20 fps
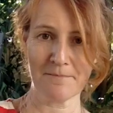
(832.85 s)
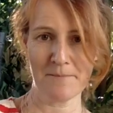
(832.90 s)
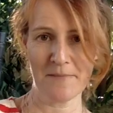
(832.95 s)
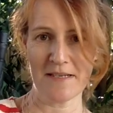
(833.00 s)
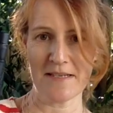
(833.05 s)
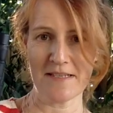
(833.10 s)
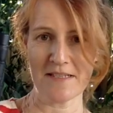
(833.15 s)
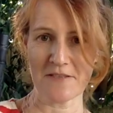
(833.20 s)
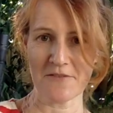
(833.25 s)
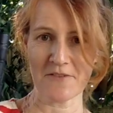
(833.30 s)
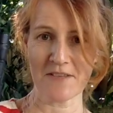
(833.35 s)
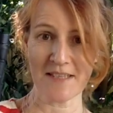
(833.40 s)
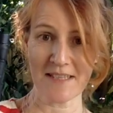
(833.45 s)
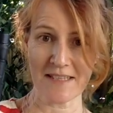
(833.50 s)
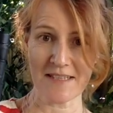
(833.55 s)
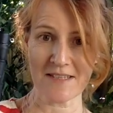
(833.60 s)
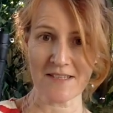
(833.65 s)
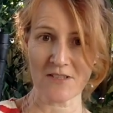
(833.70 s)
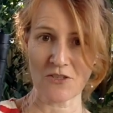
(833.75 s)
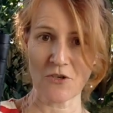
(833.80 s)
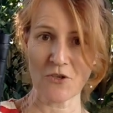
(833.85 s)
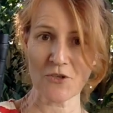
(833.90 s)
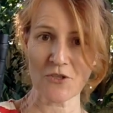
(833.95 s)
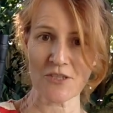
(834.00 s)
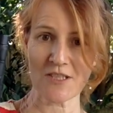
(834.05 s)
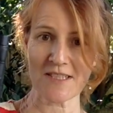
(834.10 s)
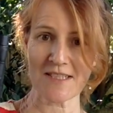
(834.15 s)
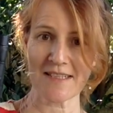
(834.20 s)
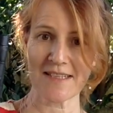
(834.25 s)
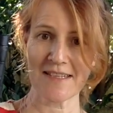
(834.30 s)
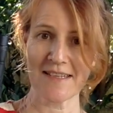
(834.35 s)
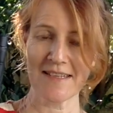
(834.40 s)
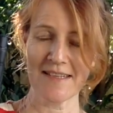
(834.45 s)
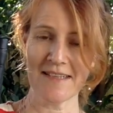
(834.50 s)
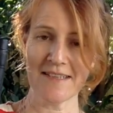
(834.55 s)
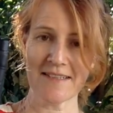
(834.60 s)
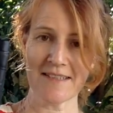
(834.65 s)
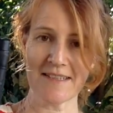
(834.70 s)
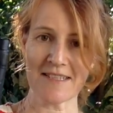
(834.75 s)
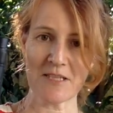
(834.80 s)
pairs of thick socks
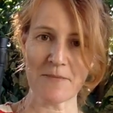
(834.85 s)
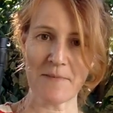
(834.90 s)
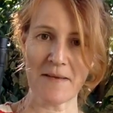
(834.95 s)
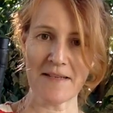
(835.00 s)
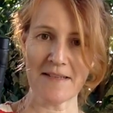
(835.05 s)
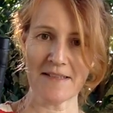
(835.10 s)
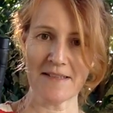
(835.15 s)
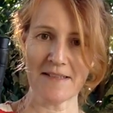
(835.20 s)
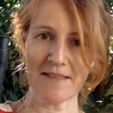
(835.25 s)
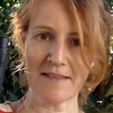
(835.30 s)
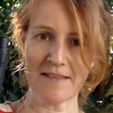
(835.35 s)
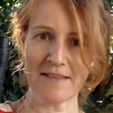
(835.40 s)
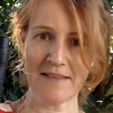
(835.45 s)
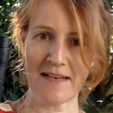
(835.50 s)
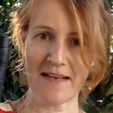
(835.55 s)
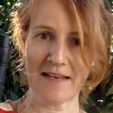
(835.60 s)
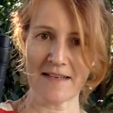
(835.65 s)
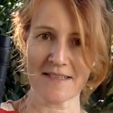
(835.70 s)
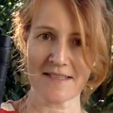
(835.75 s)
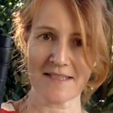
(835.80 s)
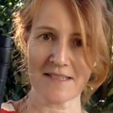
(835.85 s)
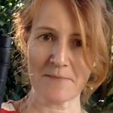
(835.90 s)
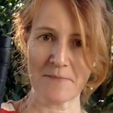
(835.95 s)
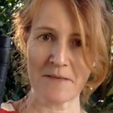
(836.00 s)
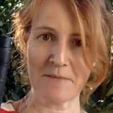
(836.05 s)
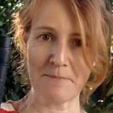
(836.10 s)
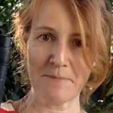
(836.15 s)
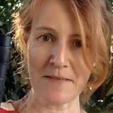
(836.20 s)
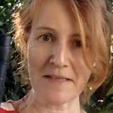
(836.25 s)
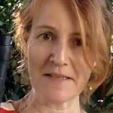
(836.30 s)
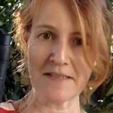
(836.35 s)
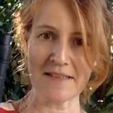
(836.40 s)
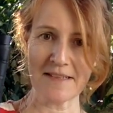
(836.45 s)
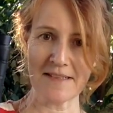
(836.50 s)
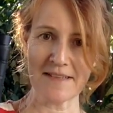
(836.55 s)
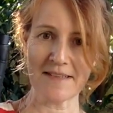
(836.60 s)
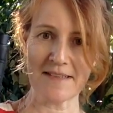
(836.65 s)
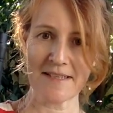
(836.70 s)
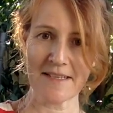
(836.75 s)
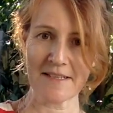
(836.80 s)
just to make the lasts a bit bigger
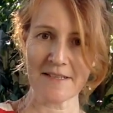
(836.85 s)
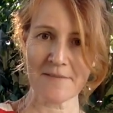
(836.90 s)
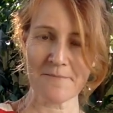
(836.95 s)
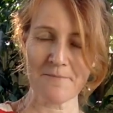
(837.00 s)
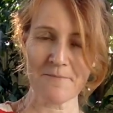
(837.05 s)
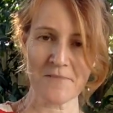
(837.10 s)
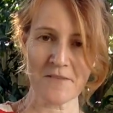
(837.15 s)
and thicker,